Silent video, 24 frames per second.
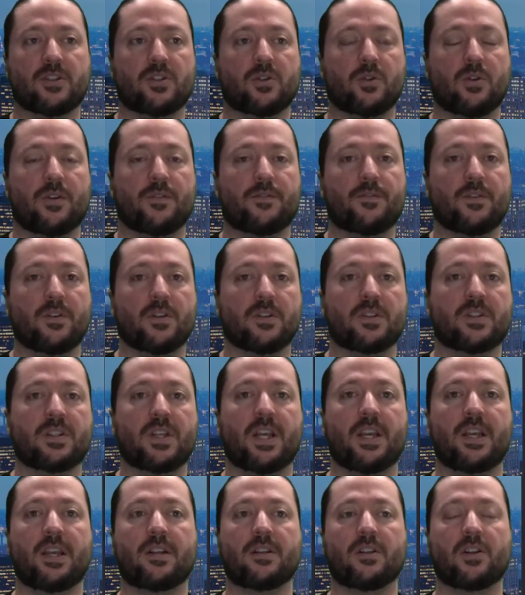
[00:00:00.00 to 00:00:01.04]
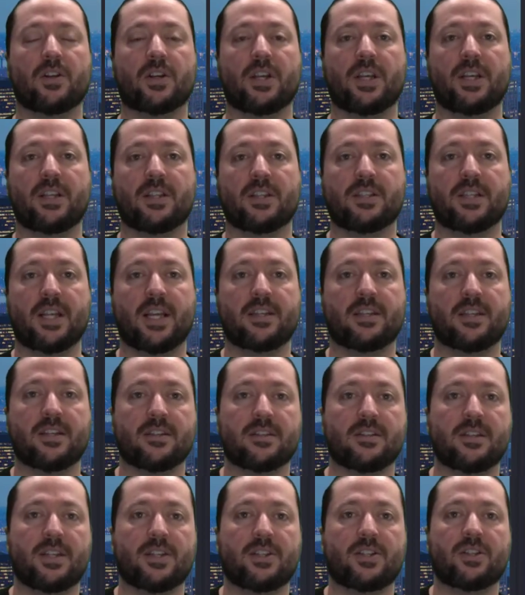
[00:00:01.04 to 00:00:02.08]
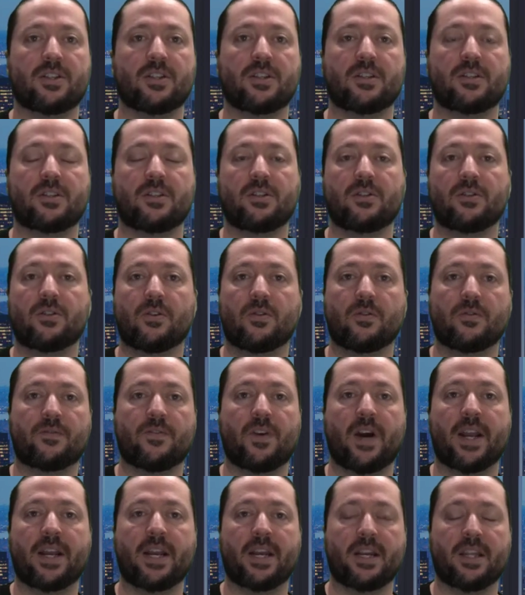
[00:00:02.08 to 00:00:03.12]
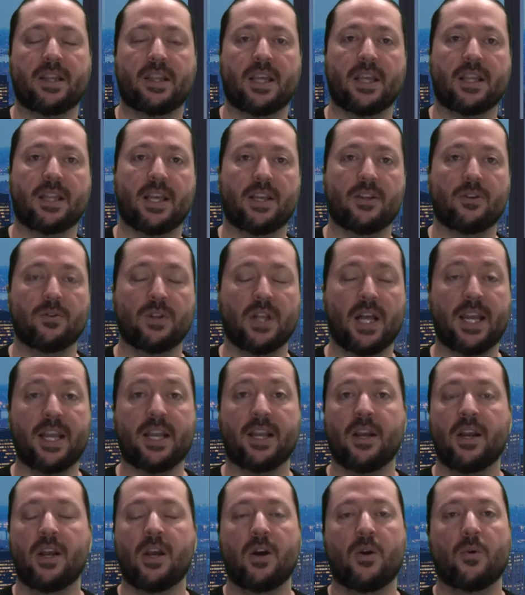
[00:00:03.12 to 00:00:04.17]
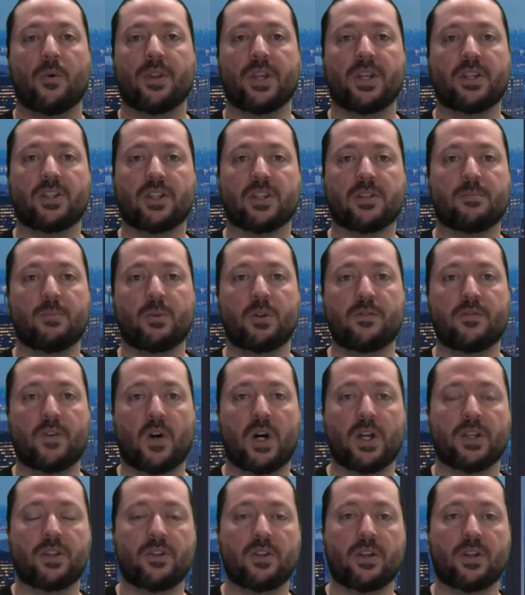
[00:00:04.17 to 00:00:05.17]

So if you're, say, looking in the dentist niche and you don't find anything that you like, well, then just move on.